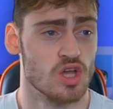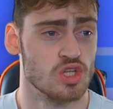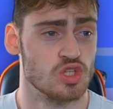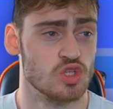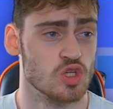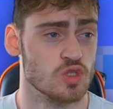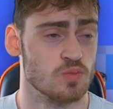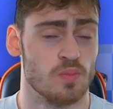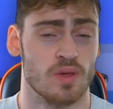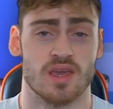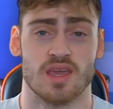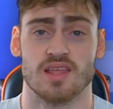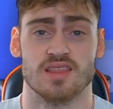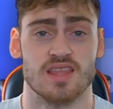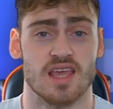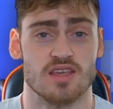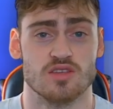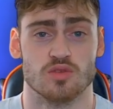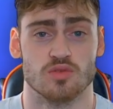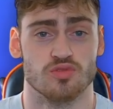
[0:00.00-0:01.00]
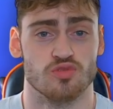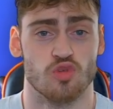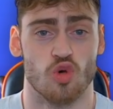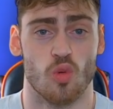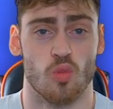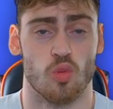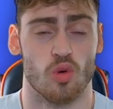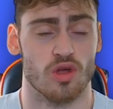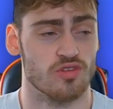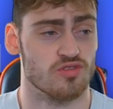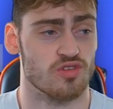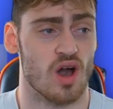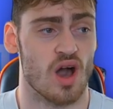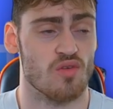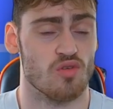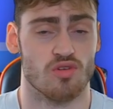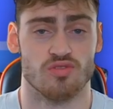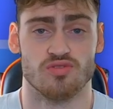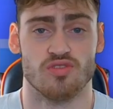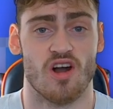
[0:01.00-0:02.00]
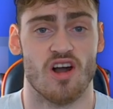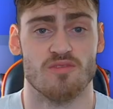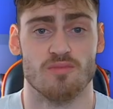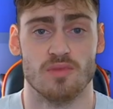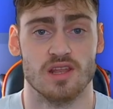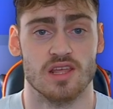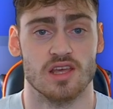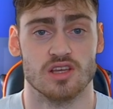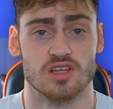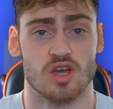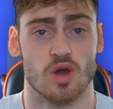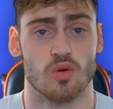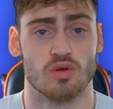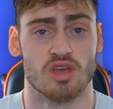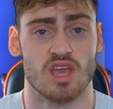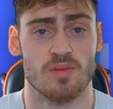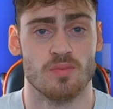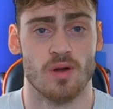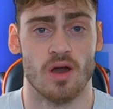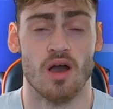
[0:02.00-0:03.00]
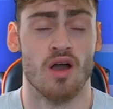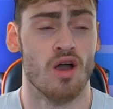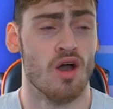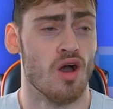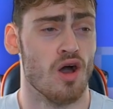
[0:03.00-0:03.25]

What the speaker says: Just pick a decent 4.5 or 5 million goalkeeper.